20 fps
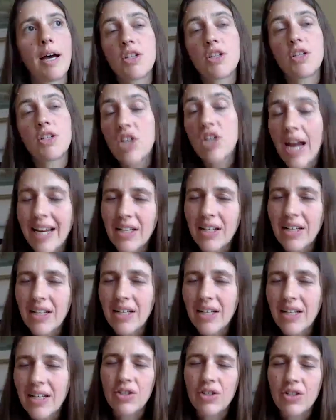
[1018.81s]

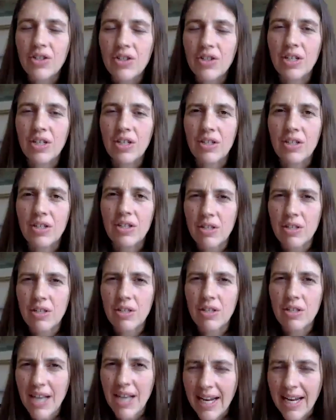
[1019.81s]
changes, negative changes
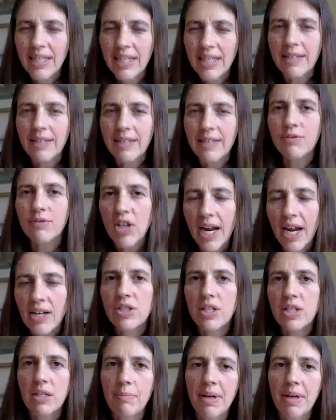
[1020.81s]
in mental health
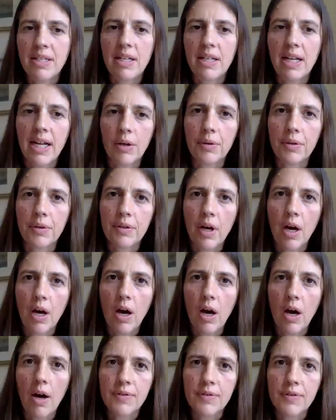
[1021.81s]
after lockdown. So I